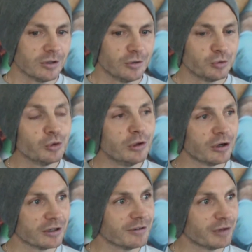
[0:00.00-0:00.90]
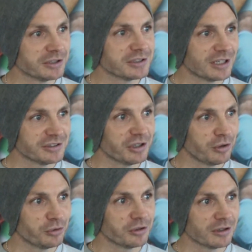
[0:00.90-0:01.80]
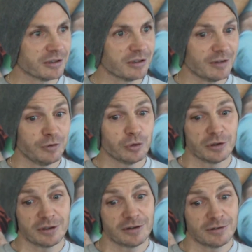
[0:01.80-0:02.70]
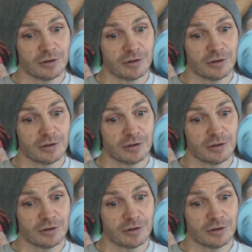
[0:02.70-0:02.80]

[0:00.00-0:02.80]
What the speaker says: you do learn eventually as you get older, and if you can,